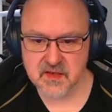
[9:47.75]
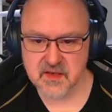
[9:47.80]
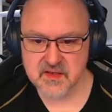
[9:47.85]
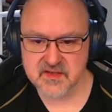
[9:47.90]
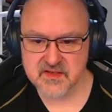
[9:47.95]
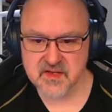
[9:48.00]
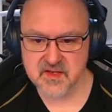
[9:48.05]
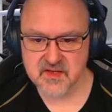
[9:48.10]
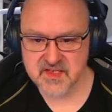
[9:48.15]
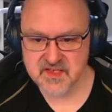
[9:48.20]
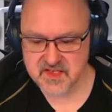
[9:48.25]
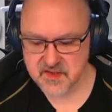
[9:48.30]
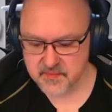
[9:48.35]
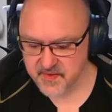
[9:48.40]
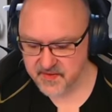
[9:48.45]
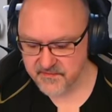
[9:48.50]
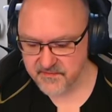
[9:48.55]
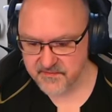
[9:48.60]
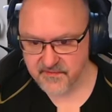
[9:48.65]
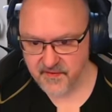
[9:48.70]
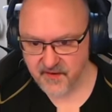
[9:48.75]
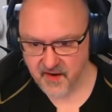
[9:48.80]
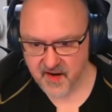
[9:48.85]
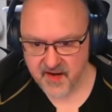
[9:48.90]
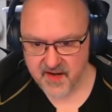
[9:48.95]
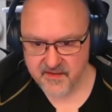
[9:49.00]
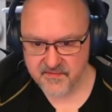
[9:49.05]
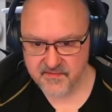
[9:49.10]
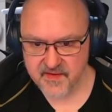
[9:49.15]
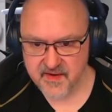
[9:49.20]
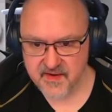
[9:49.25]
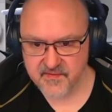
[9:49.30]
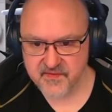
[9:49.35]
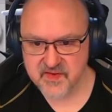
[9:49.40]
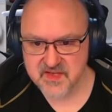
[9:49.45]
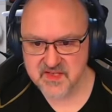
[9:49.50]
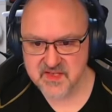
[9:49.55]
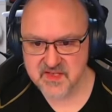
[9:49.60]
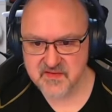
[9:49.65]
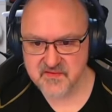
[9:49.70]
So this would be 5. If
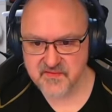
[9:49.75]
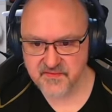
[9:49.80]
this is